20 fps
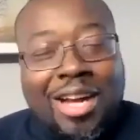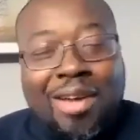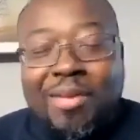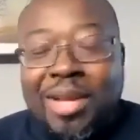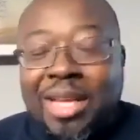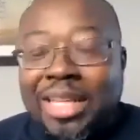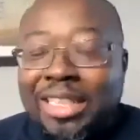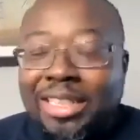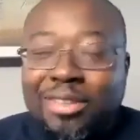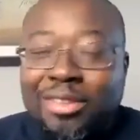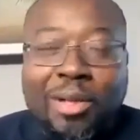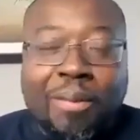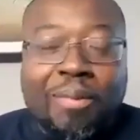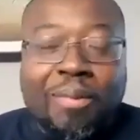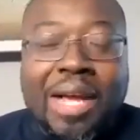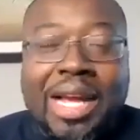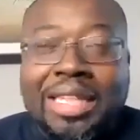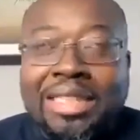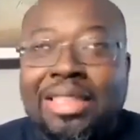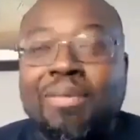oh man,
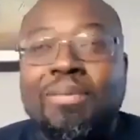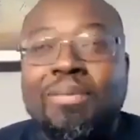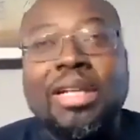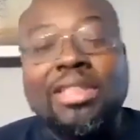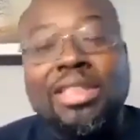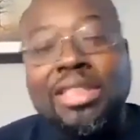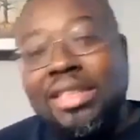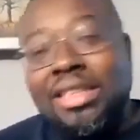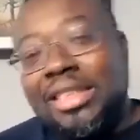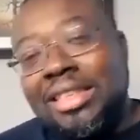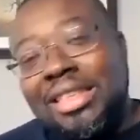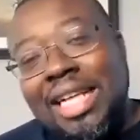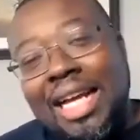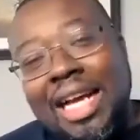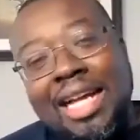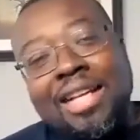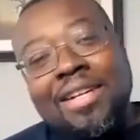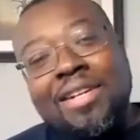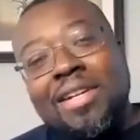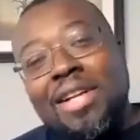so passionate about this
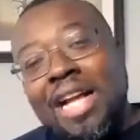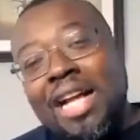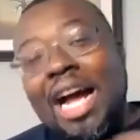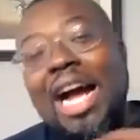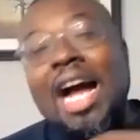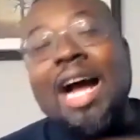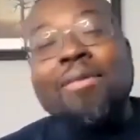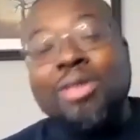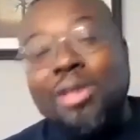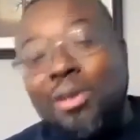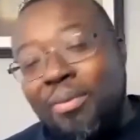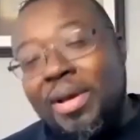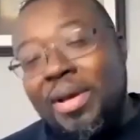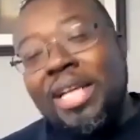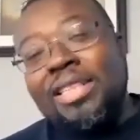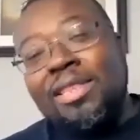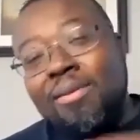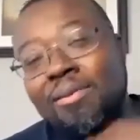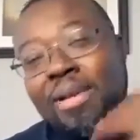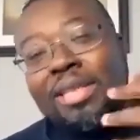is that uh, I'm
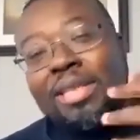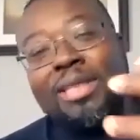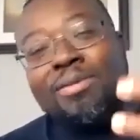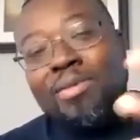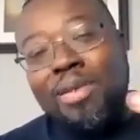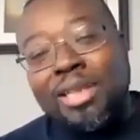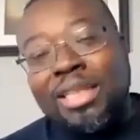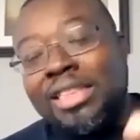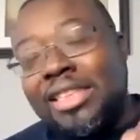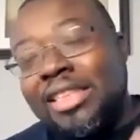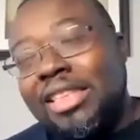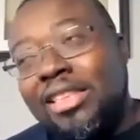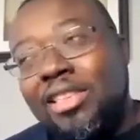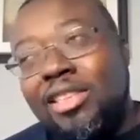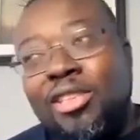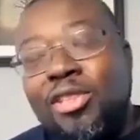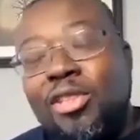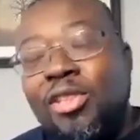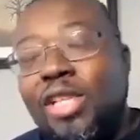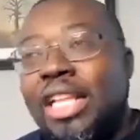so passionate about this, but
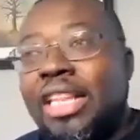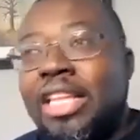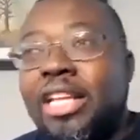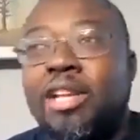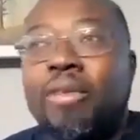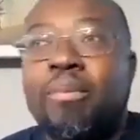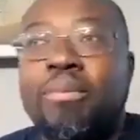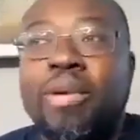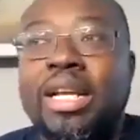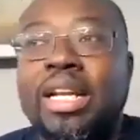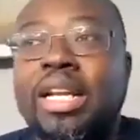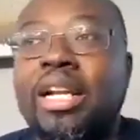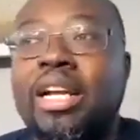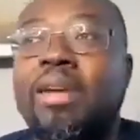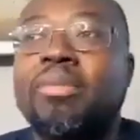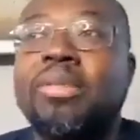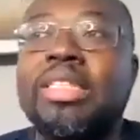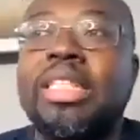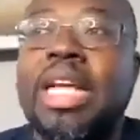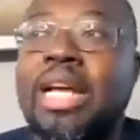it's just you know, I think you're
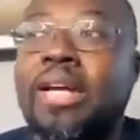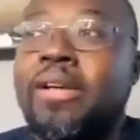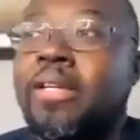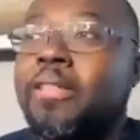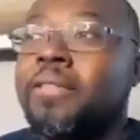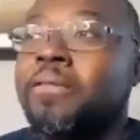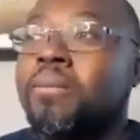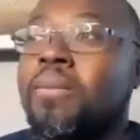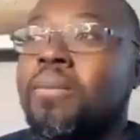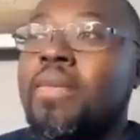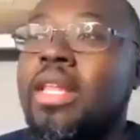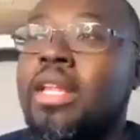bringing it up is that